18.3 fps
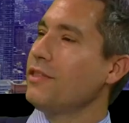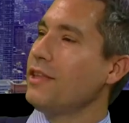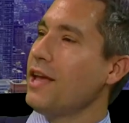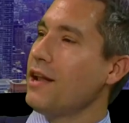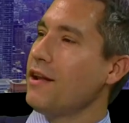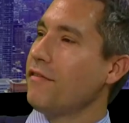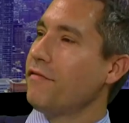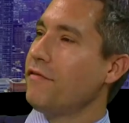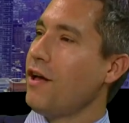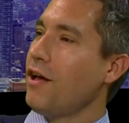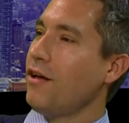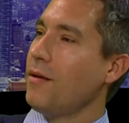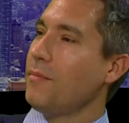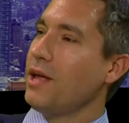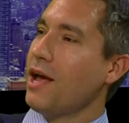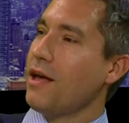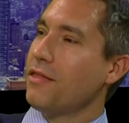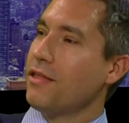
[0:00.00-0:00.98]
the
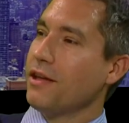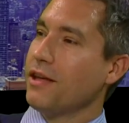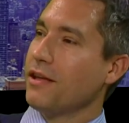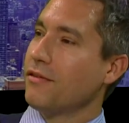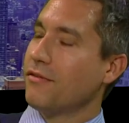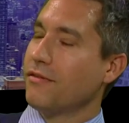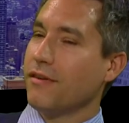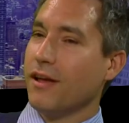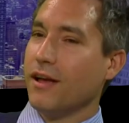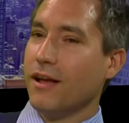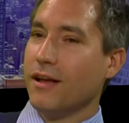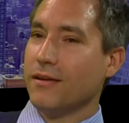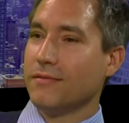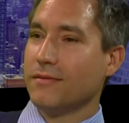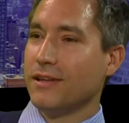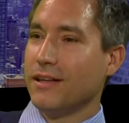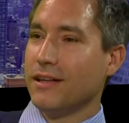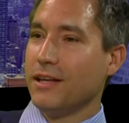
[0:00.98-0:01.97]
NFL, I think it's
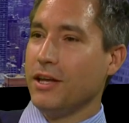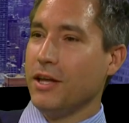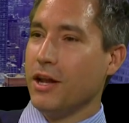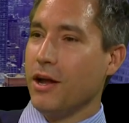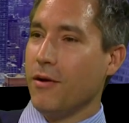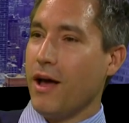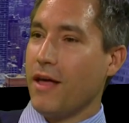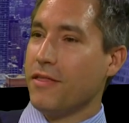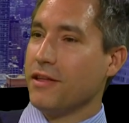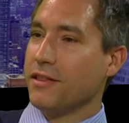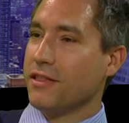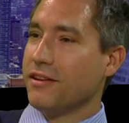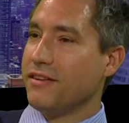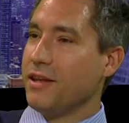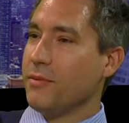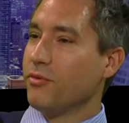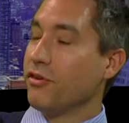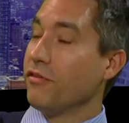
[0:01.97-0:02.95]
you know, I think the
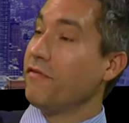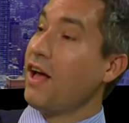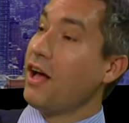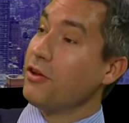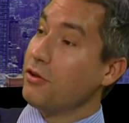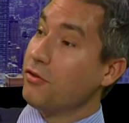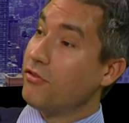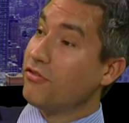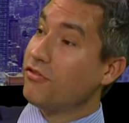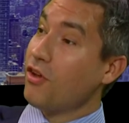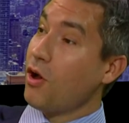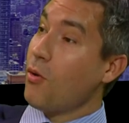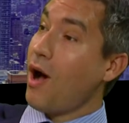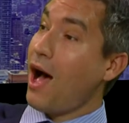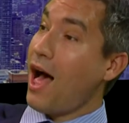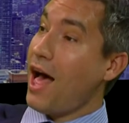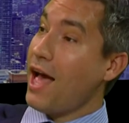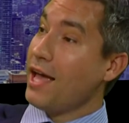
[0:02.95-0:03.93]
teams are valued so
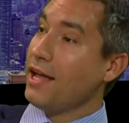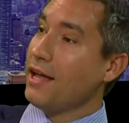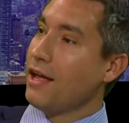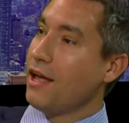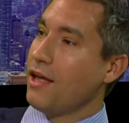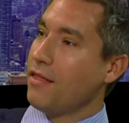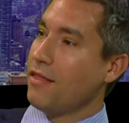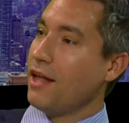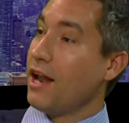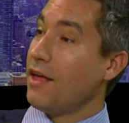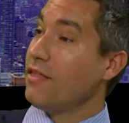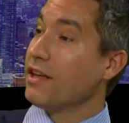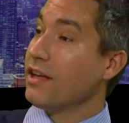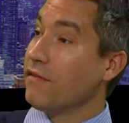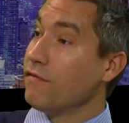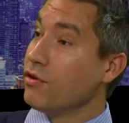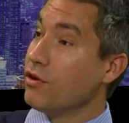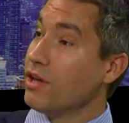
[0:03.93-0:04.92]
high that I
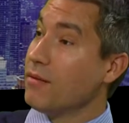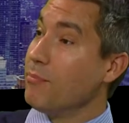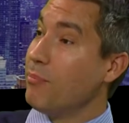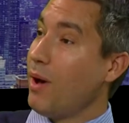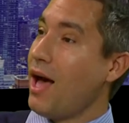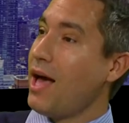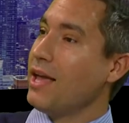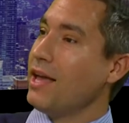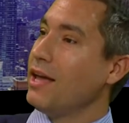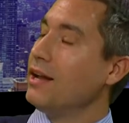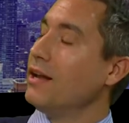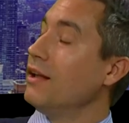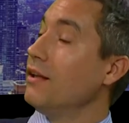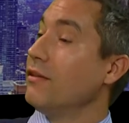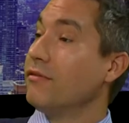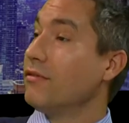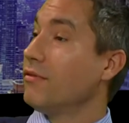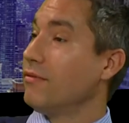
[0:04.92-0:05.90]
think if you can buy in,
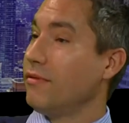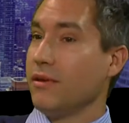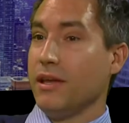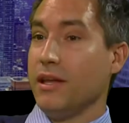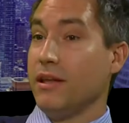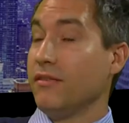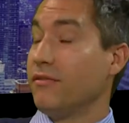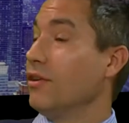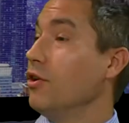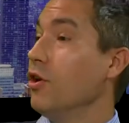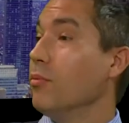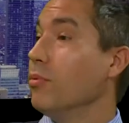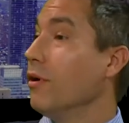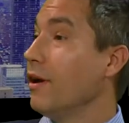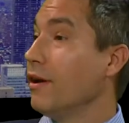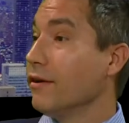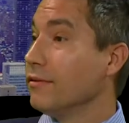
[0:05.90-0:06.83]
it's a no-brainer.